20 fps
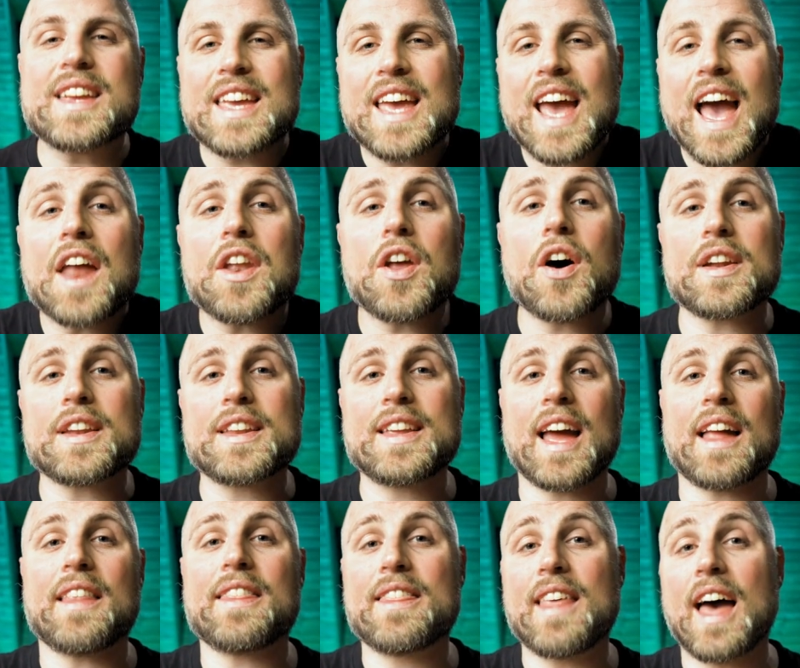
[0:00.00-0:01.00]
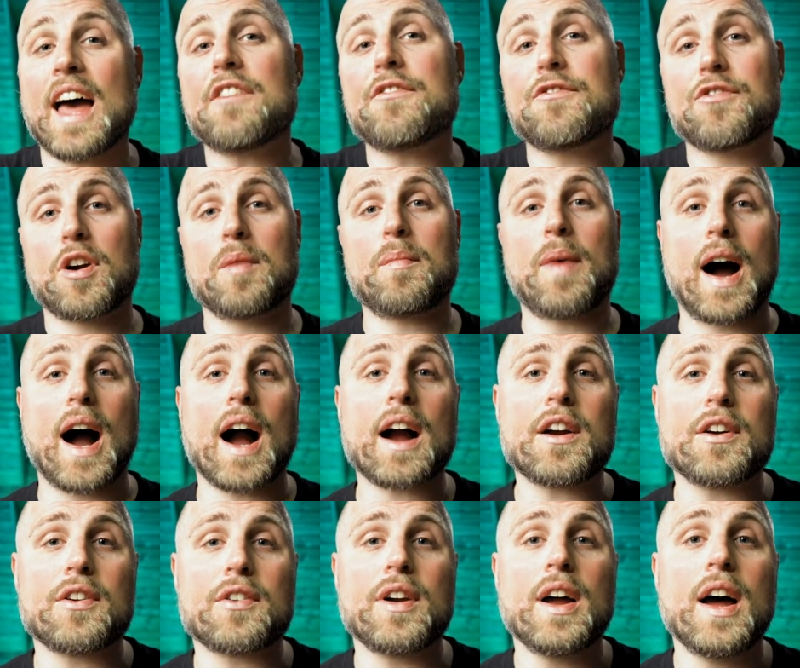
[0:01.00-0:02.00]
cannot get that from
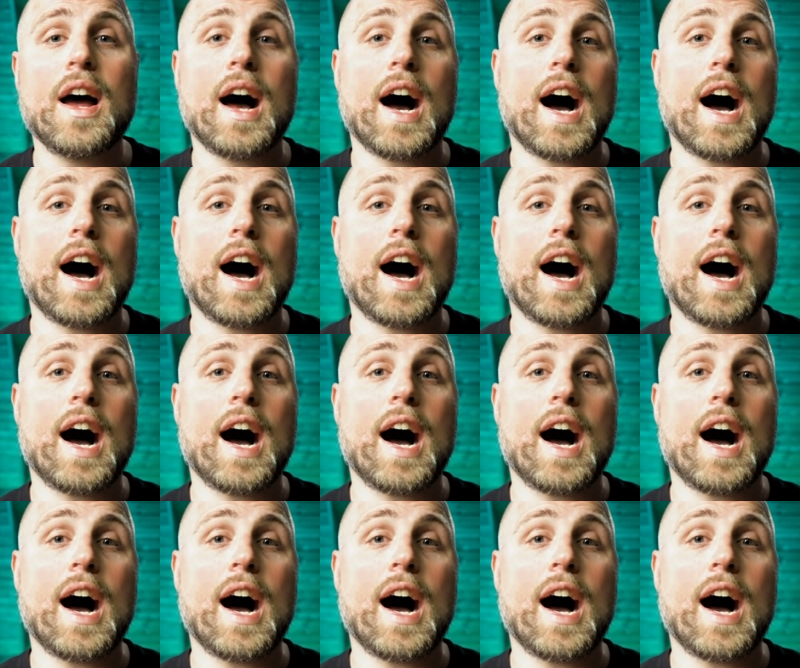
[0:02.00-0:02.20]
AQOR,